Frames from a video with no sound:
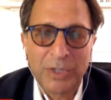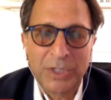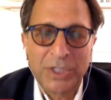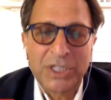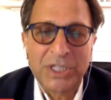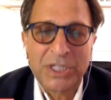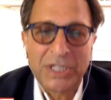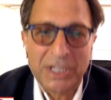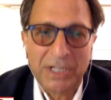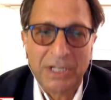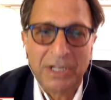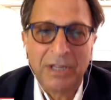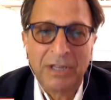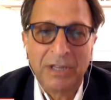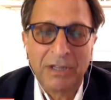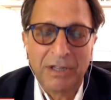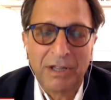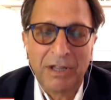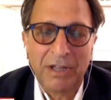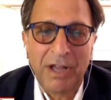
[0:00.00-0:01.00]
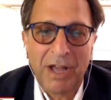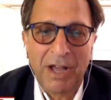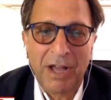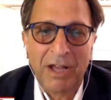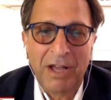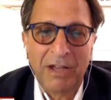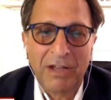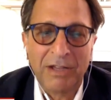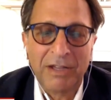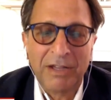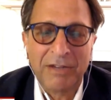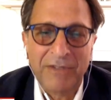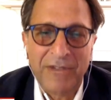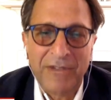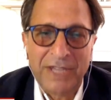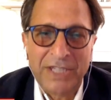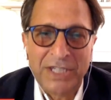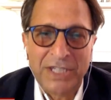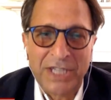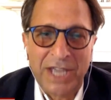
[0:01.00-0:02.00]
still
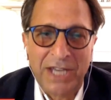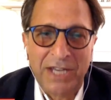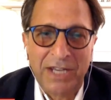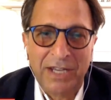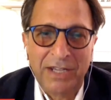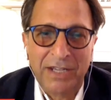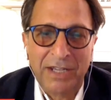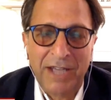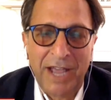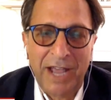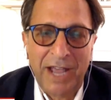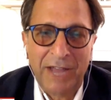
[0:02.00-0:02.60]
investigating.